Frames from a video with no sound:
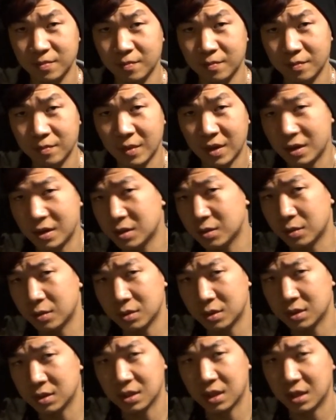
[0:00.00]
might as well
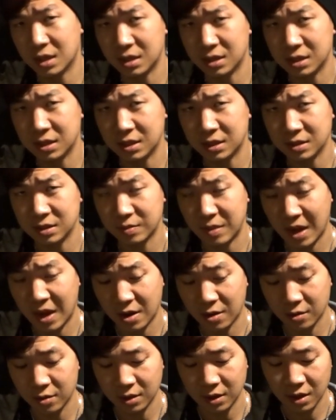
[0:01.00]
just get a Dean's
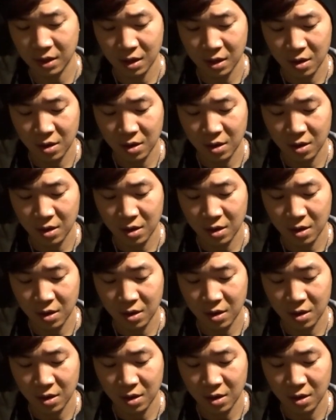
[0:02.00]
battery,